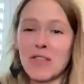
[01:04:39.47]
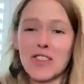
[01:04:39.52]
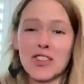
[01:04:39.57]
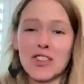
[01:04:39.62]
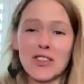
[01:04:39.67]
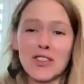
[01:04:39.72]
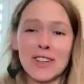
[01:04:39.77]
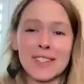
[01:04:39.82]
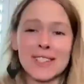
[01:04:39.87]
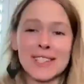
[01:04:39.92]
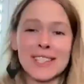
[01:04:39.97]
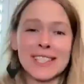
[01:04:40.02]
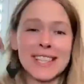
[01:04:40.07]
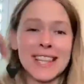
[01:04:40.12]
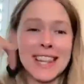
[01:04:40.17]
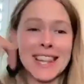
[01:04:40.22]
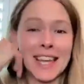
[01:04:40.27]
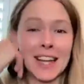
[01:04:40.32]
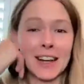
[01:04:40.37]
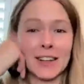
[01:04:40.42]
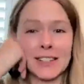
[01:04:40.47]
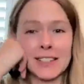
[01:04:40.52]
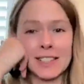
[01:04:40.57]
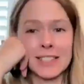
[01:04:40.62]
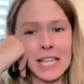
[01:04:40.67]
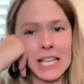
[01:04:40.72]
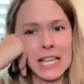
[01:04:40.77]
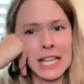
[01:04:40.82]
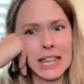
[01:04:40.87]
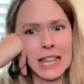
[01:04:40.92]
if the trust isn't there?
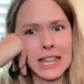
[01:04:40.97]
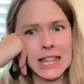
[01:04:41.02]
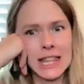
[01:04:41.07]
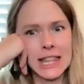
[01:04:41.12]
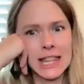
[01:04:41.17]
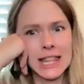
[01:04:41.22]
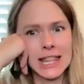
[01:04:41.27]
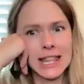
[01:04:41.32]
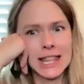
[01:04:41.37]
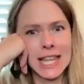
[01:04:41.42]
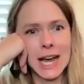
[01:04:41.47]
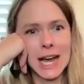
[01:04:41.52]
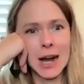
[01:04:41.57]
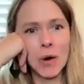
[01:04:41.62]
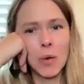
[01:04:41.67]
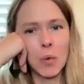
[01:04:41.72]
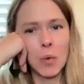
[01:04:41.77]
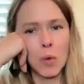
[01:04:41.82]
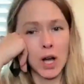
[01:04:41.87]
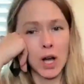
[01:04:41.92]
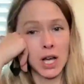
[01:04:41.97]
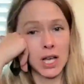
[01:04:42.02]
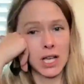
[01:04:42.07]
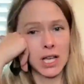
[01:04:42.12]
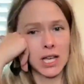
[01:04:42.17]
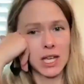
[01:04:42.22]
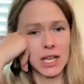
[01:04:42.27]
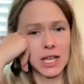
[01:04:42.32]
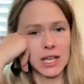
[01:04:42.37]
It's like, now what?